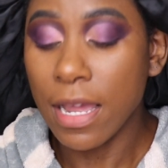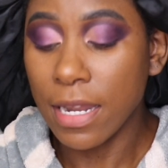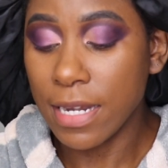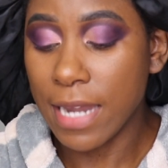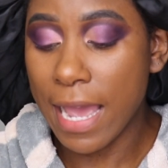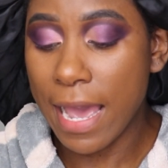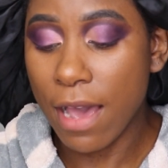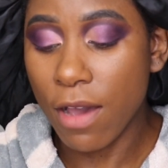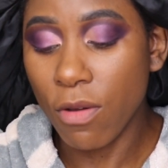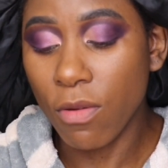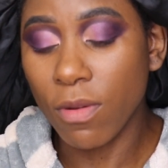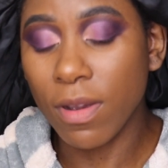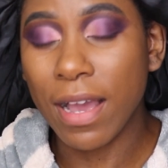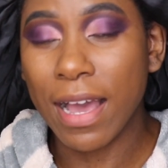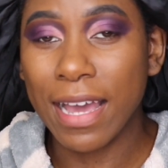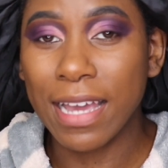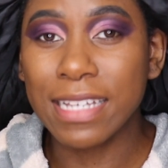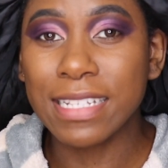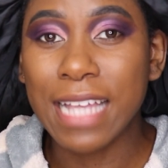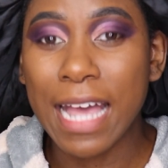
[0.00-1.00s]
Now,
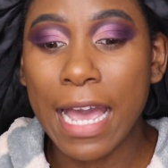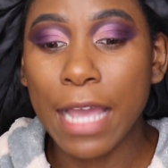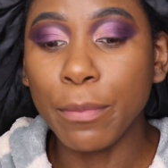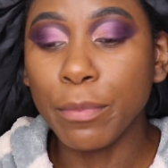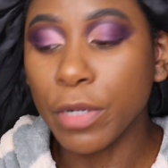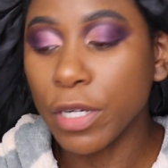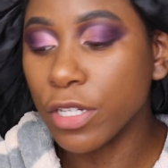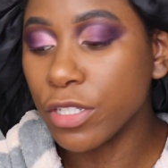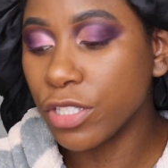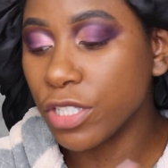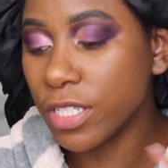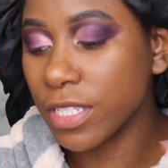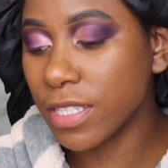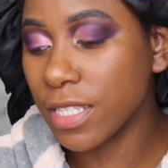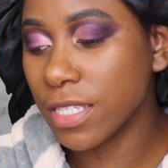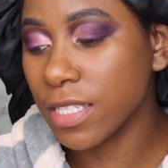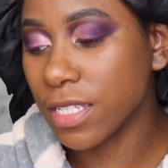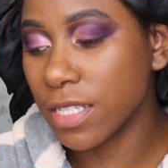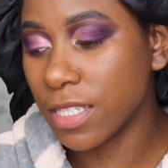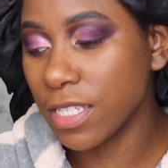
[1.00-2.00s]
guys, I purchased
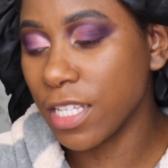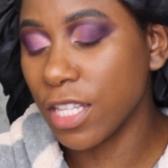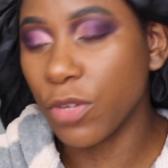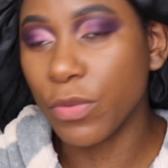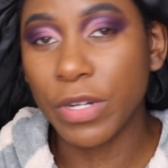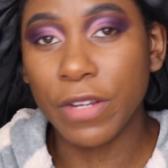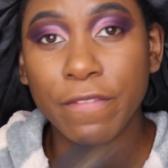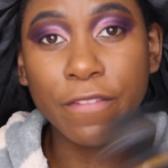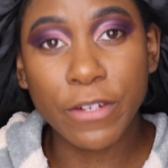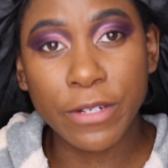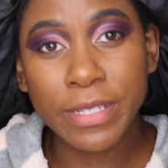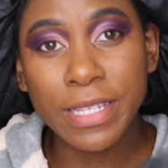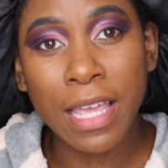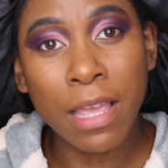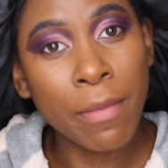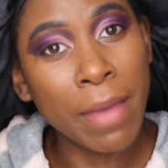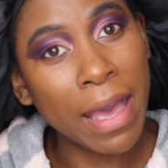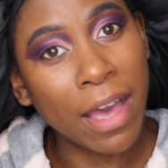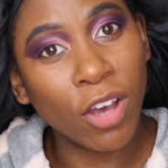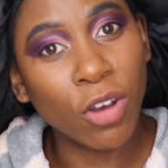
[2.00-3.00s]
this concealer when it first
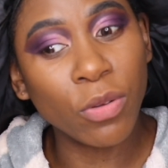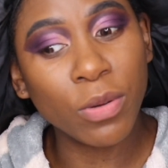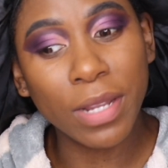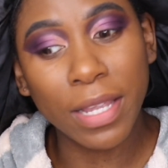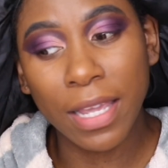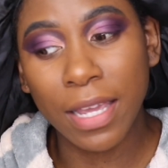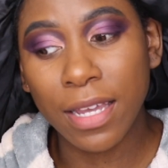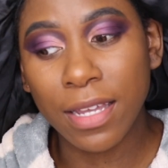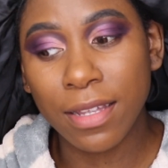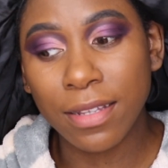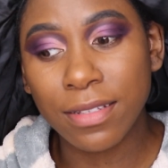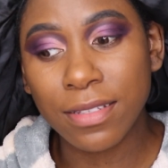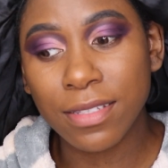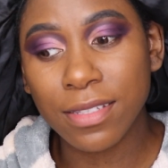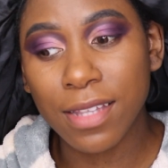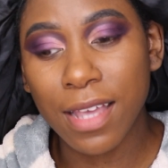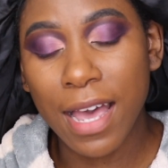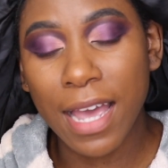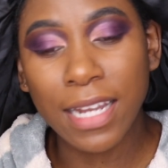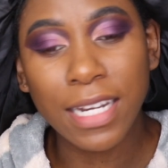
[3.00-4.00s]
came out and
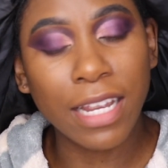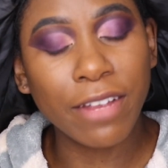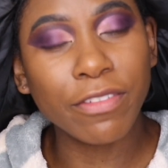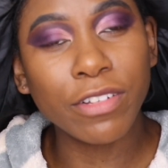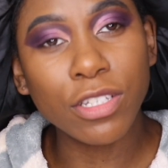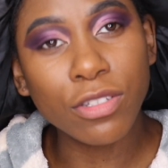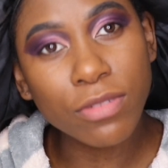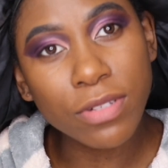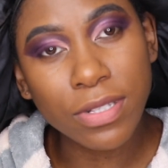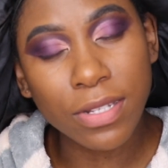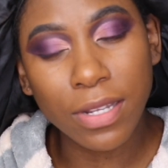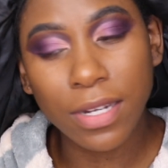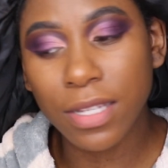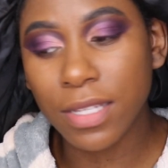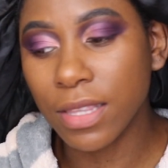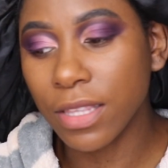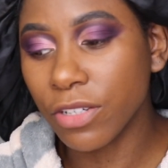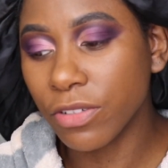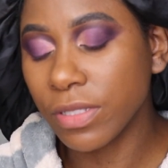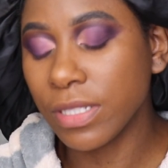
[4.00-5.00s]
I never used it.
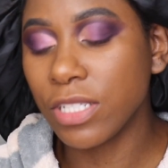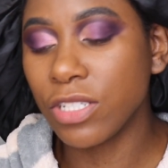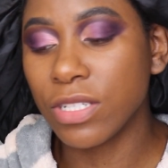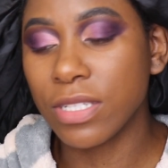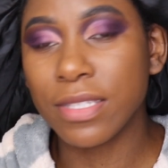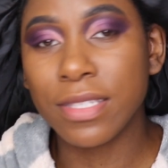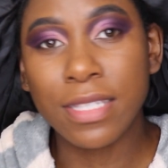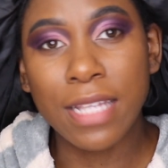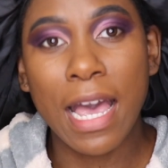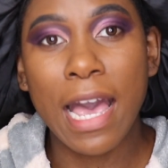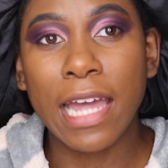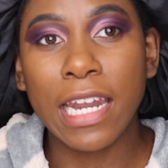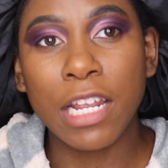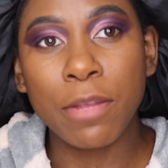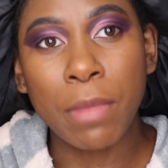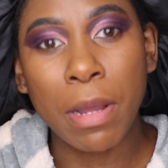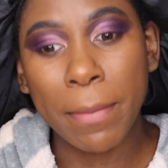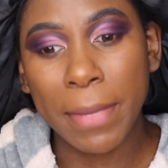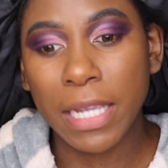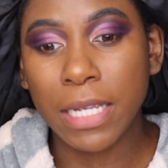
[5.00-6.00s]
It literally just sat in
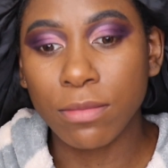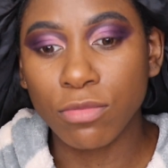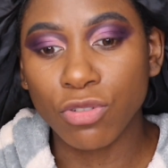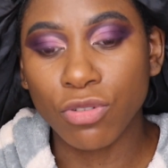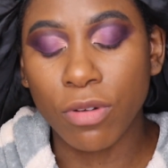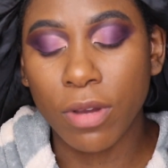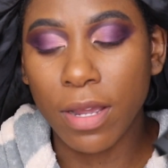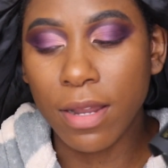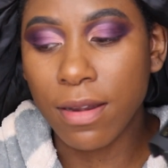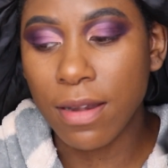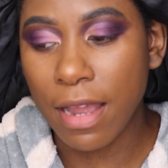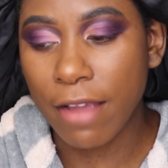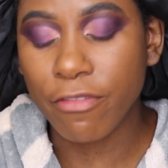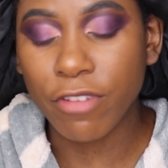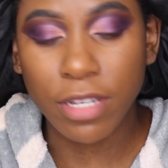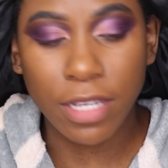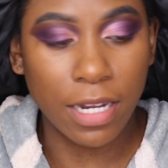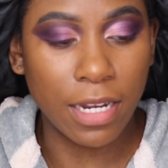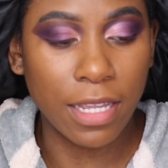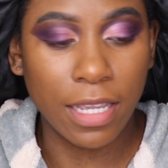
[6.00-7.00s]
my makeup drawer,
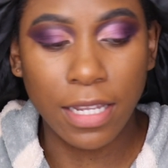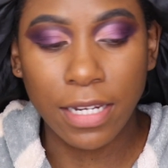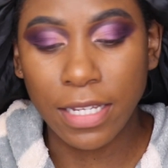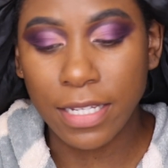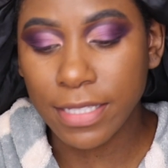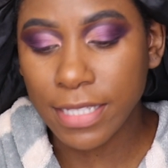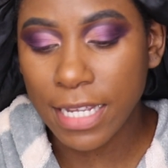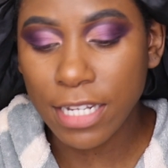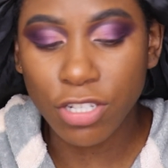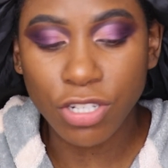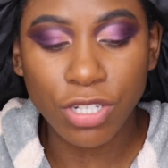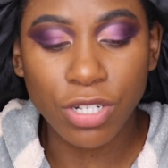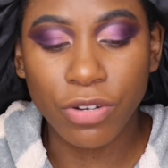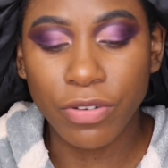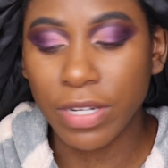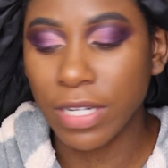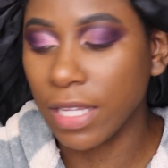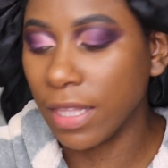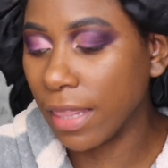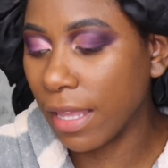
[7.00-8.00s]
never getting any attention or
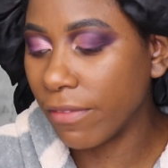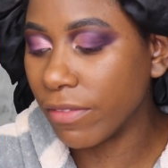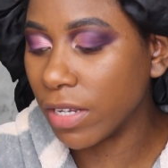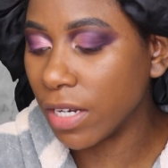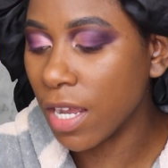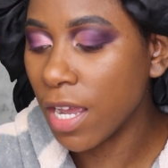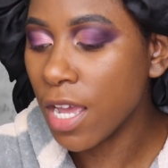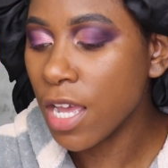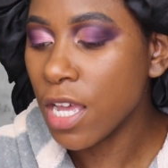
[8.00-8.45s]
any loving.